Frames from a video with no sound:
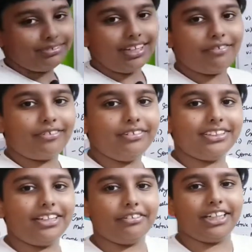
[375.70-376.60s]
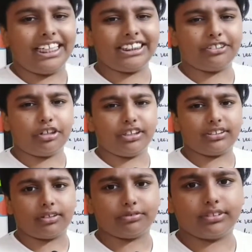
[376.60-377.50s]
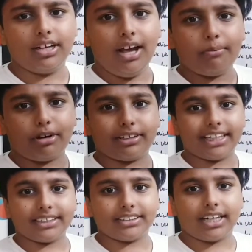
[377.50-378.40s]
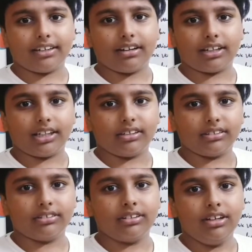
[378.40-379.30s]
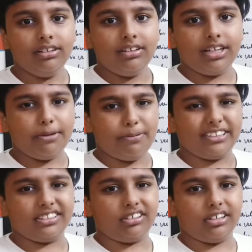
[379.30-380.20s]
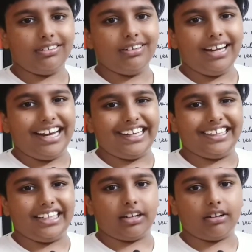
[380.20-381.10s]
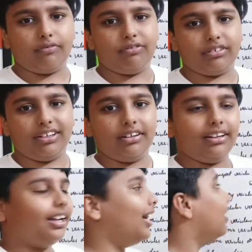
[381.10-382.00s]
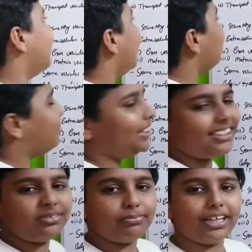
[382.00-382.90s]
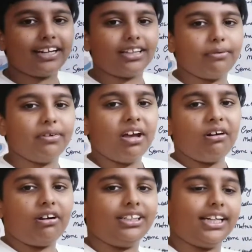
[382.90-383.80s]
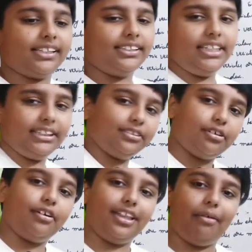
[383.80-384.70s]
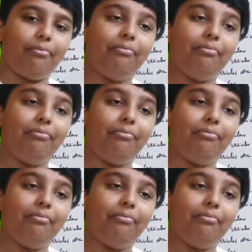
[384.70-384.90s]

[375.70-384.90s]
Of course, they are the destroyers of proteins and others. Lipids or anything, food, like they just break them or just destroy them.